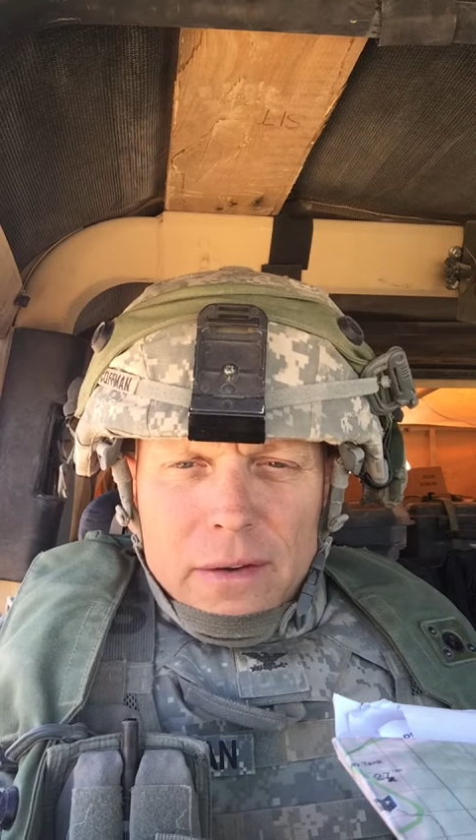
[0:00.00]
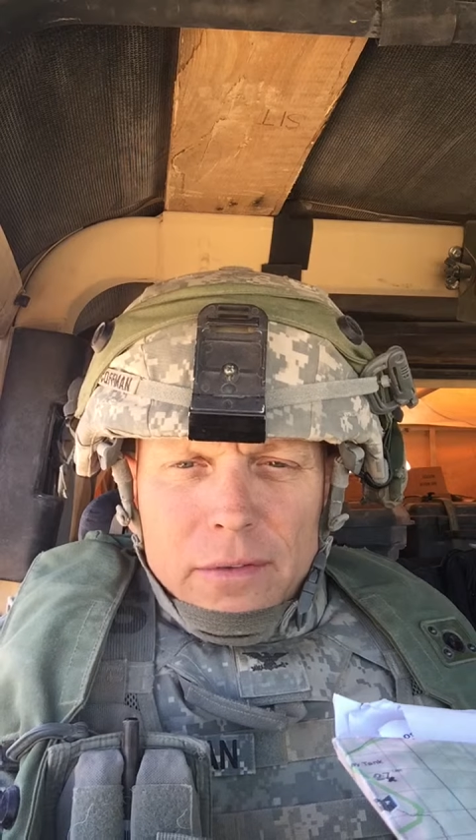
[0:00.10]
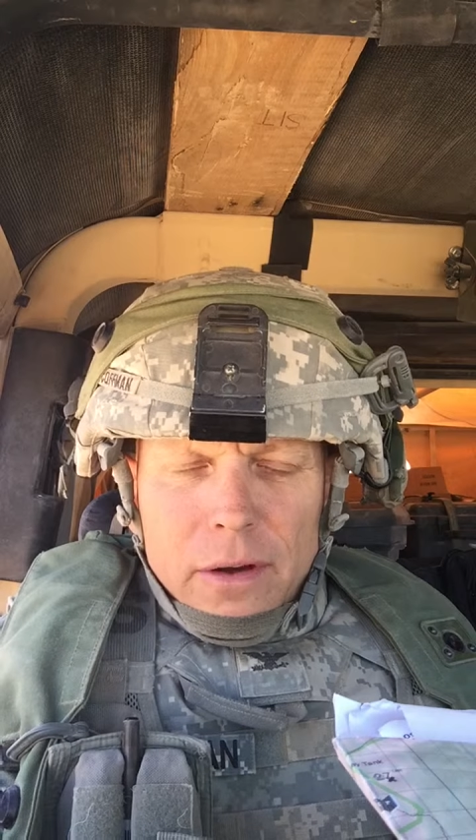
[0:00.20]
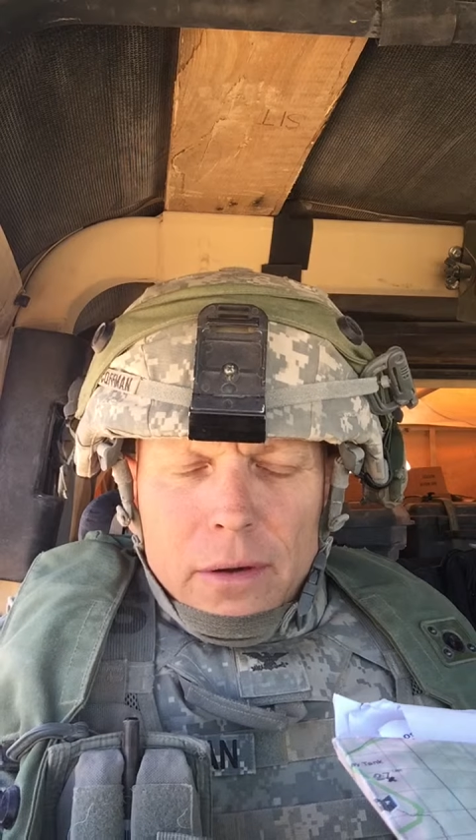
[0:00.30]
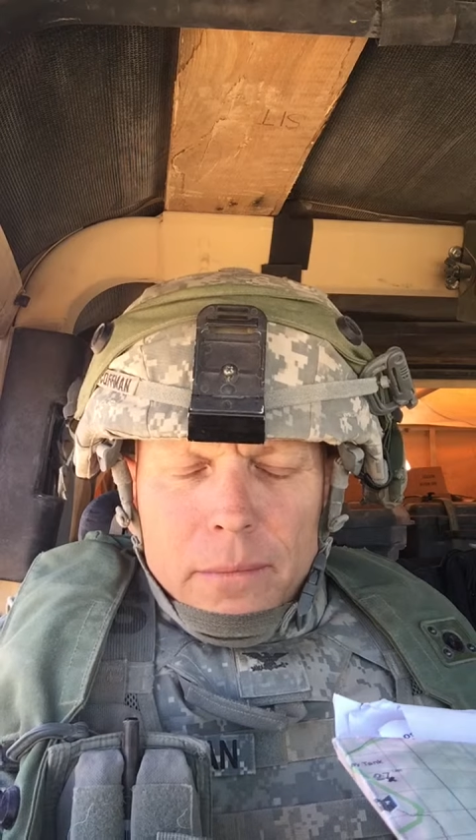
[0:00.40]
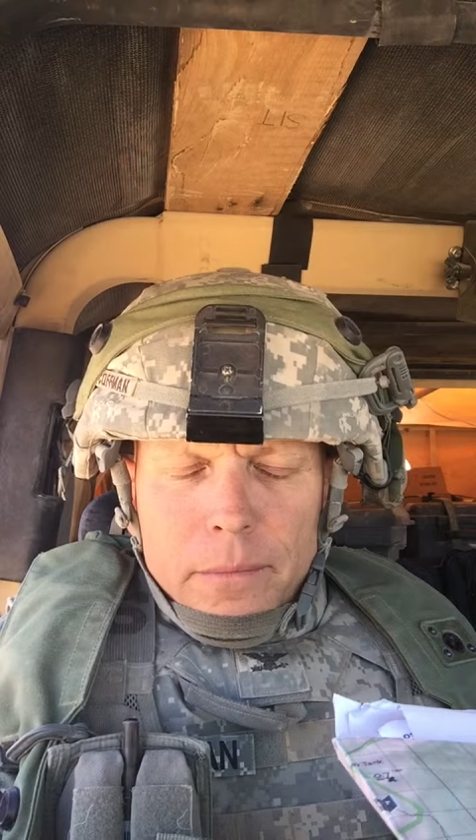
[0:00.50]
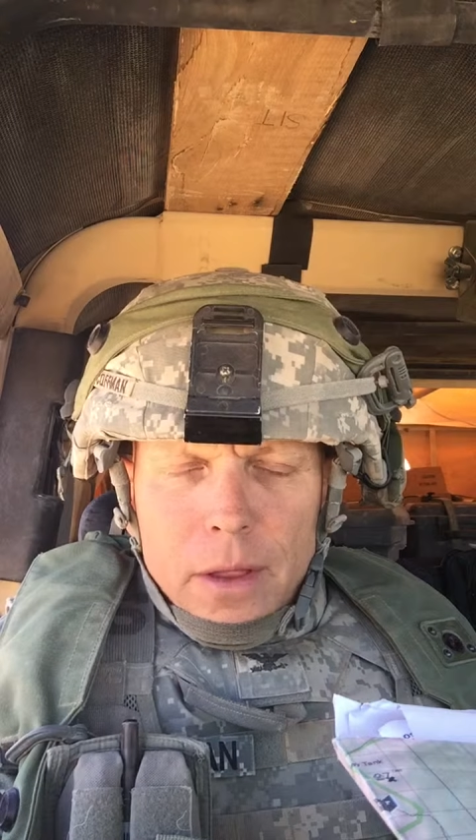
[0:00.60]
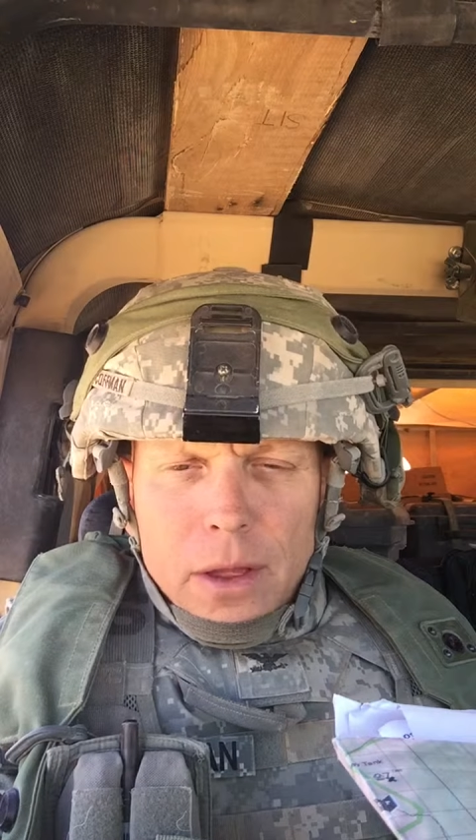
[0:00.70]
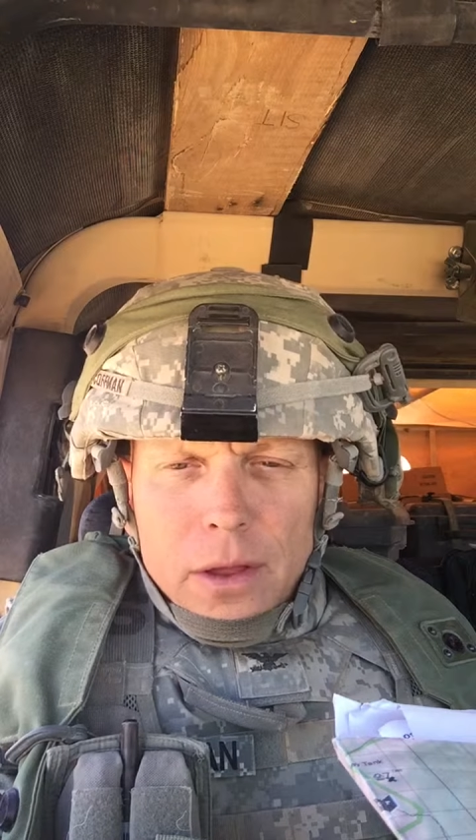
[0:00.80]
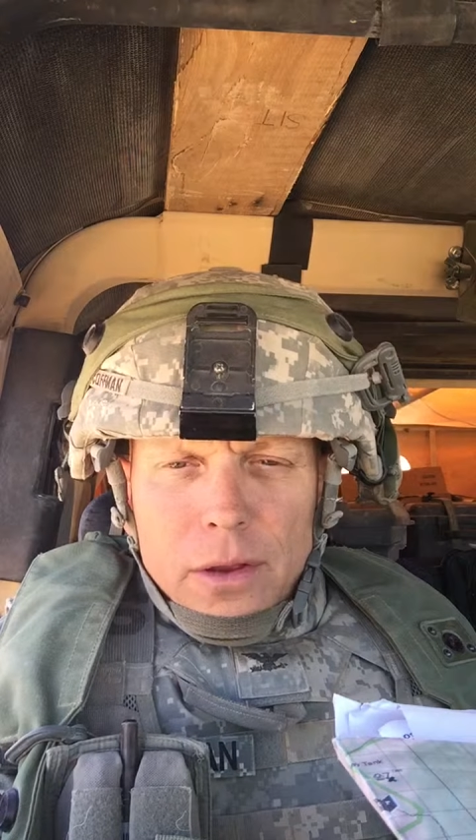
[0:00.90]
have
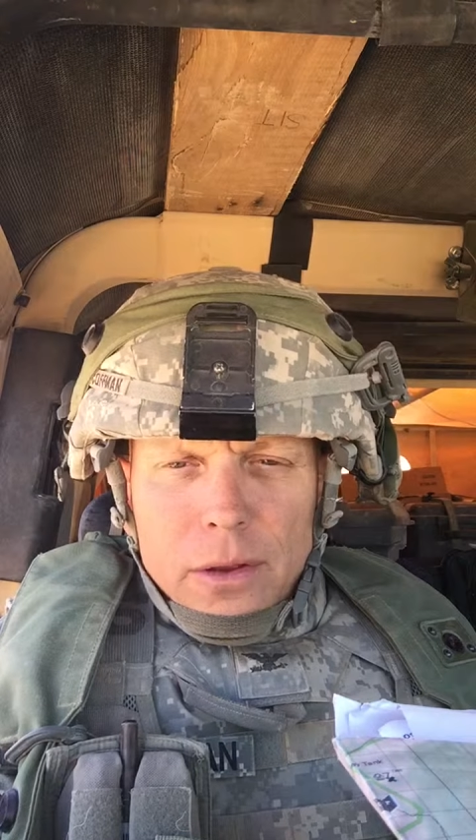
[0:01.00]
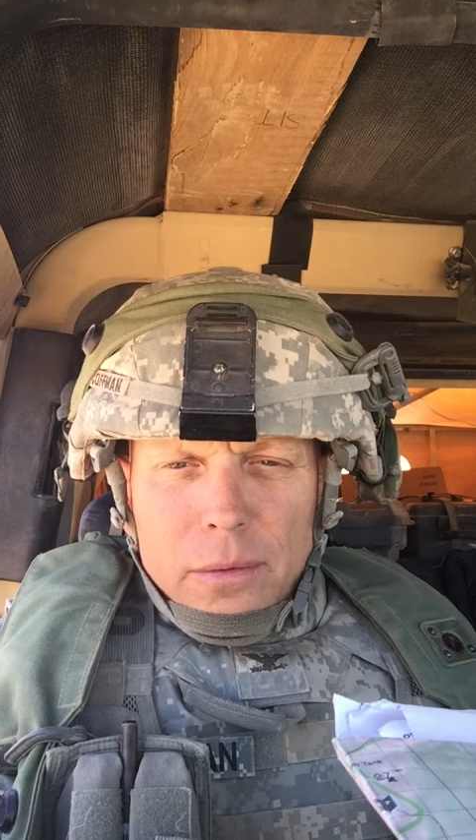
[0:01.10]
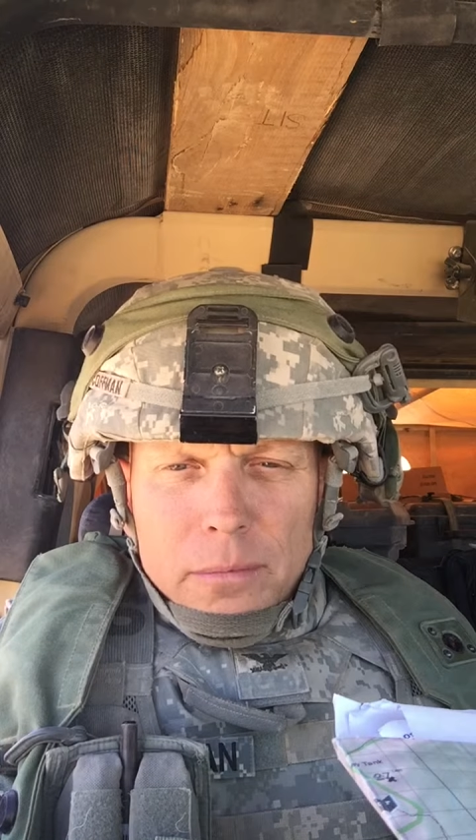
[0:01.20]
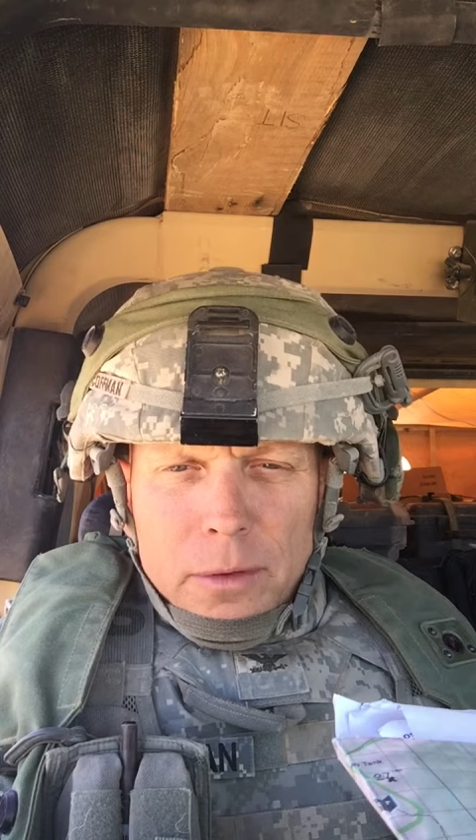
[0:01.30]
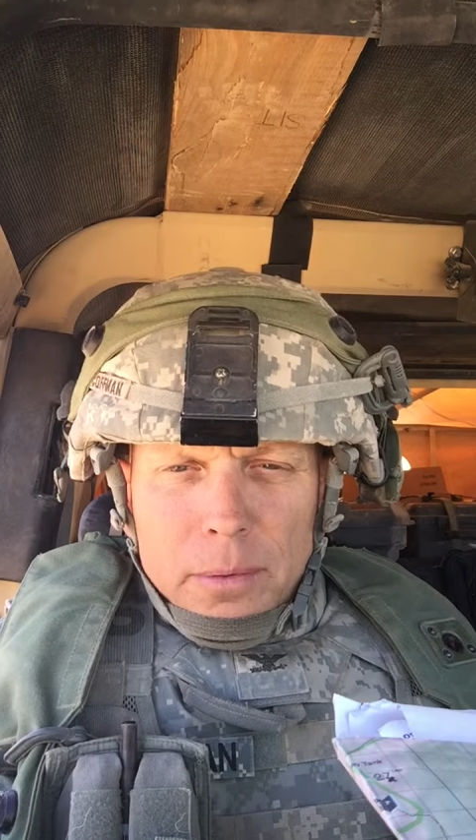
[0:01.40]
the